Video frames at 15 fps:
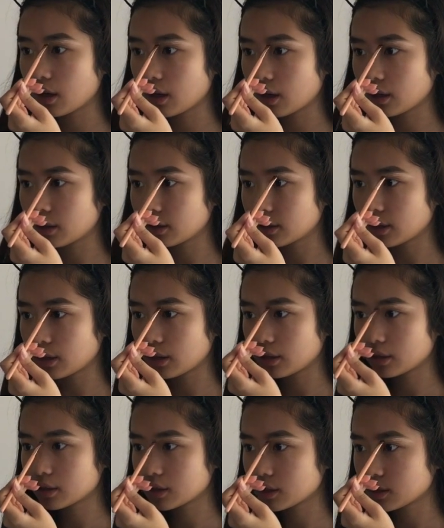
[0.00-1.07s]
and I
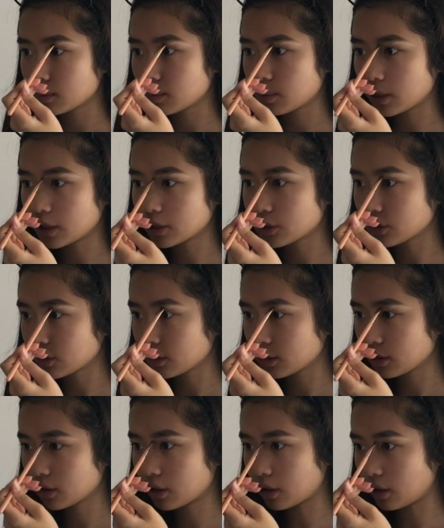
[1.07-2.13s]

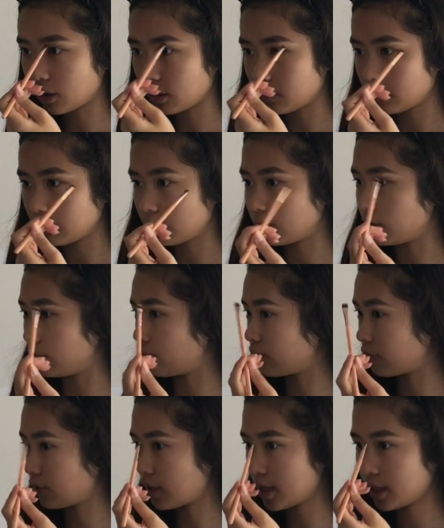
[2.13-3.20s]
especially carve the
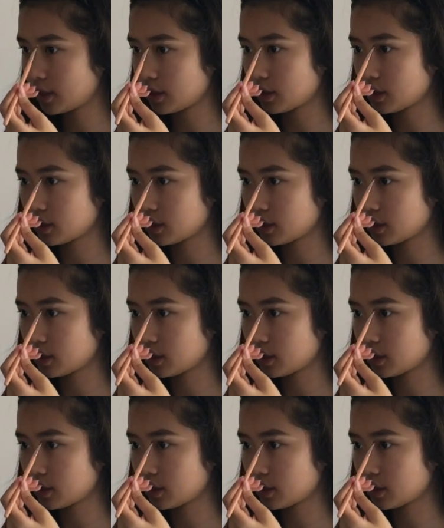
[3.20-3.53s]
front.